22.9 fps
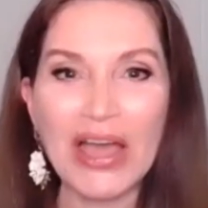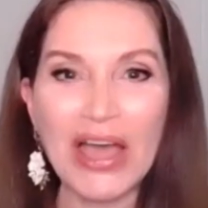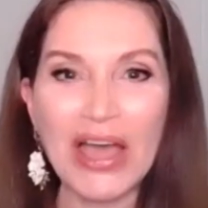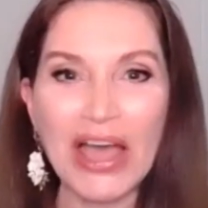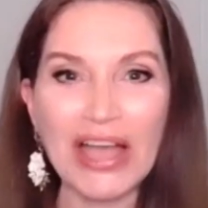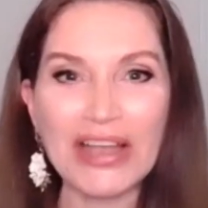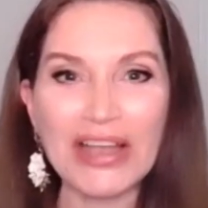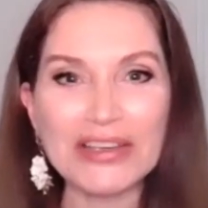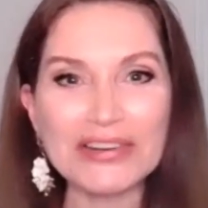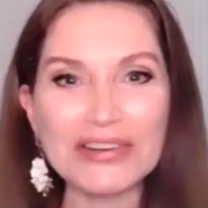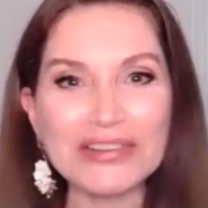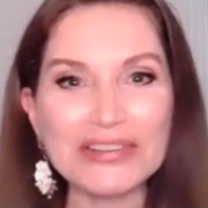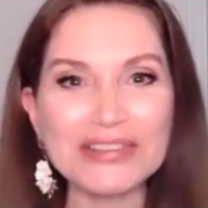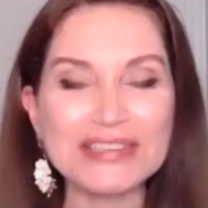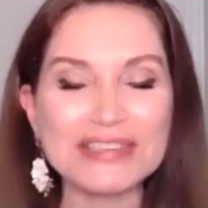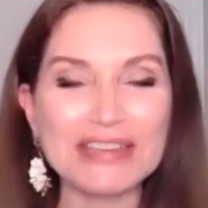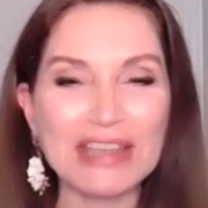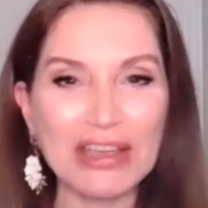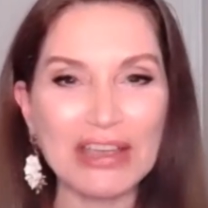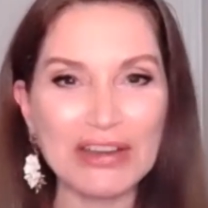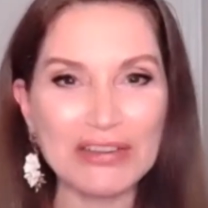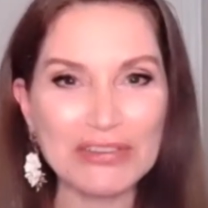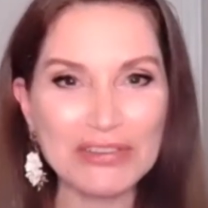I
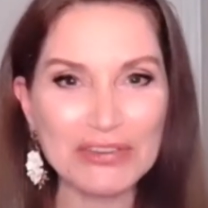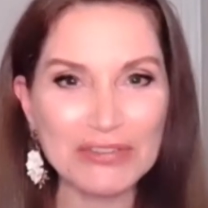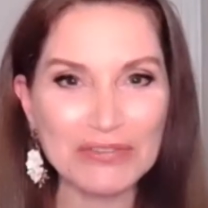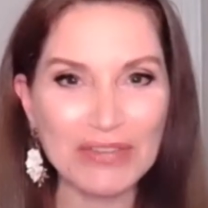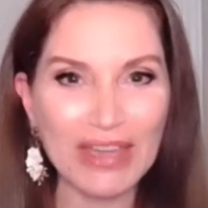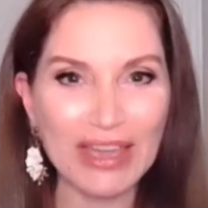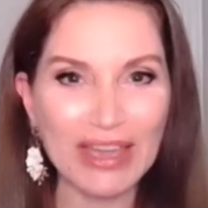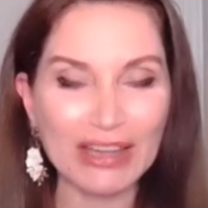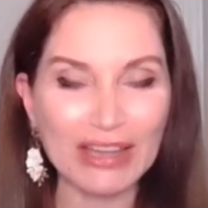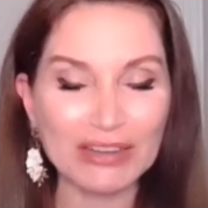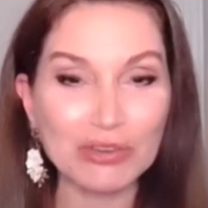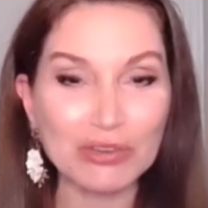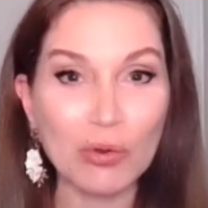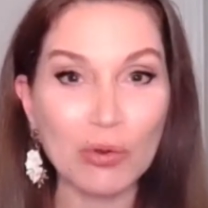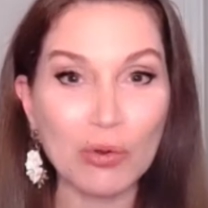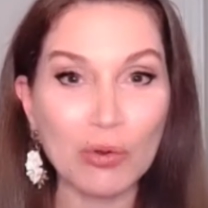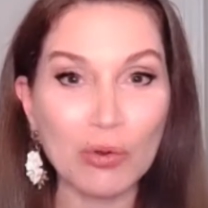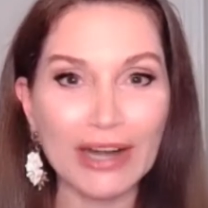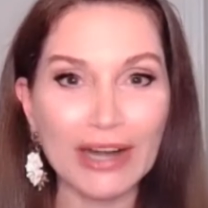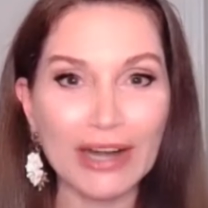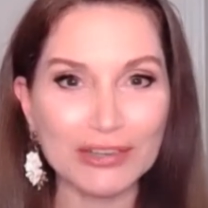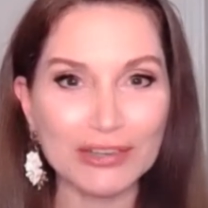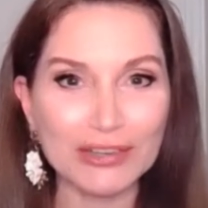understand you've had
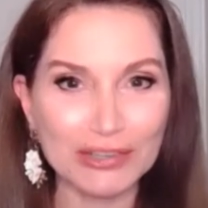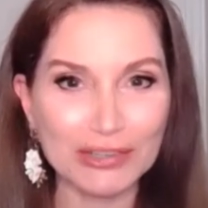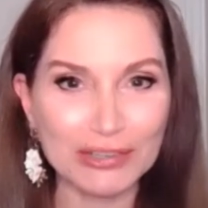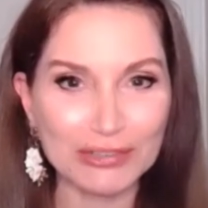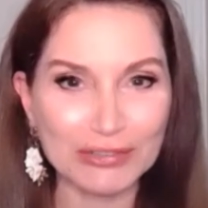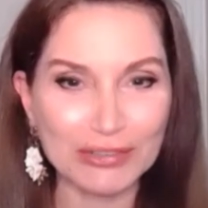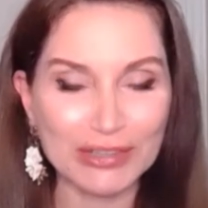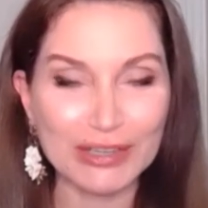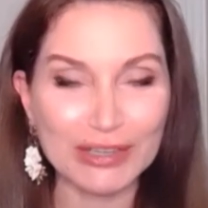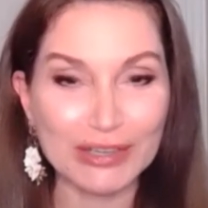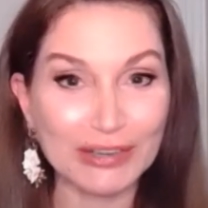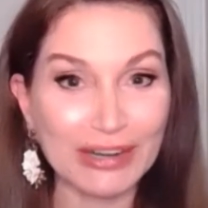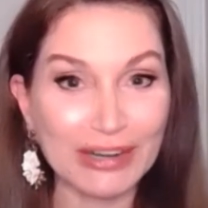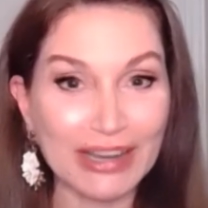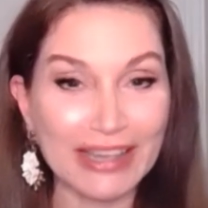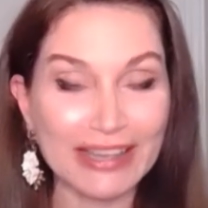quite a career